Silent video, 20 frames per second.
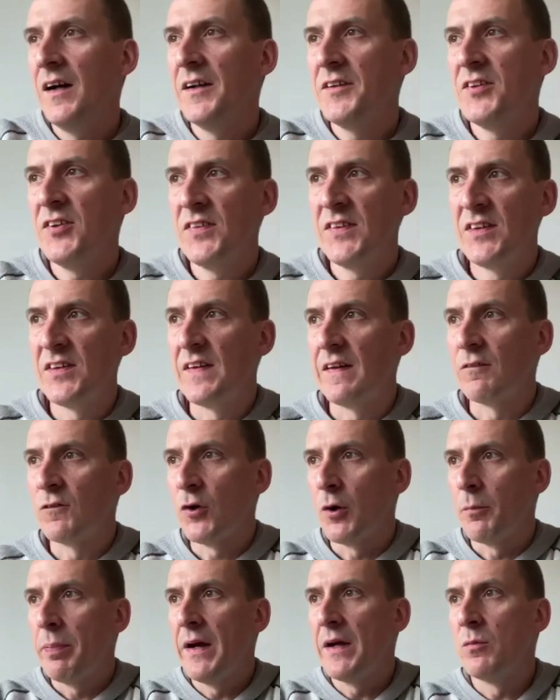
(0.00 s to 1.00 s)
I just think they've
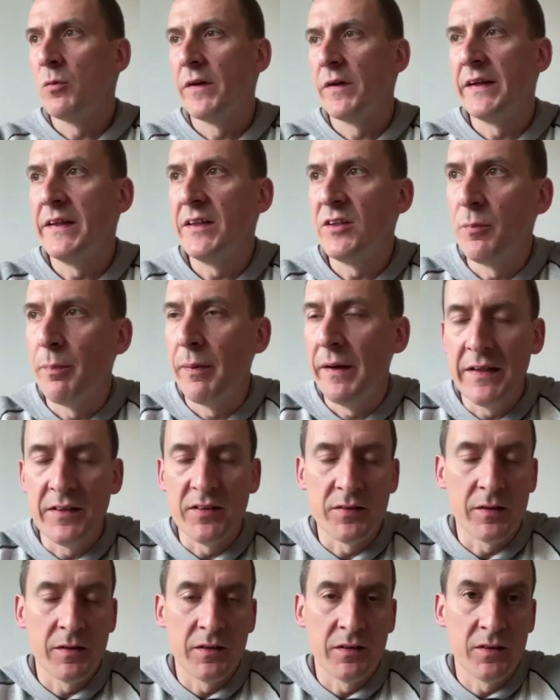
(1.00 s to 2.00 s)
got to pay what they need to pay
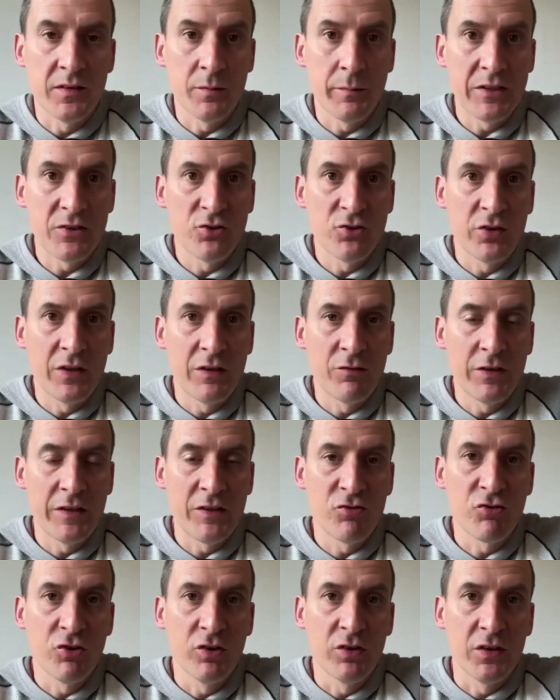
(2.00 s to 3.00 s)
to make sure they're really
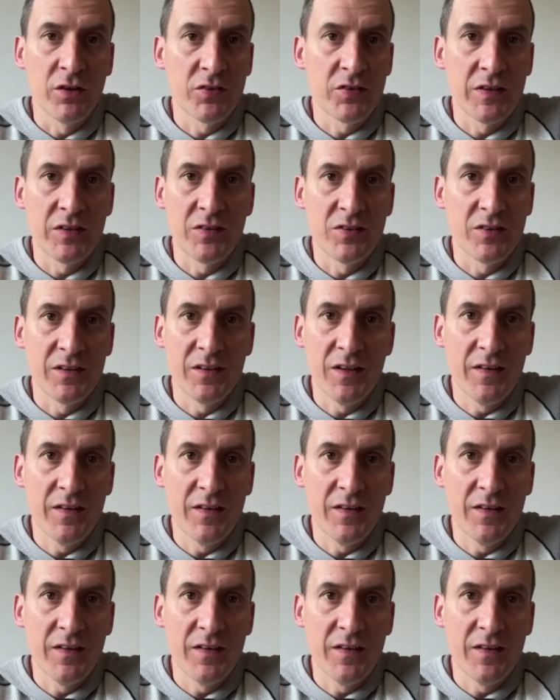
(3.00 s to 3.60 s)
strong last season.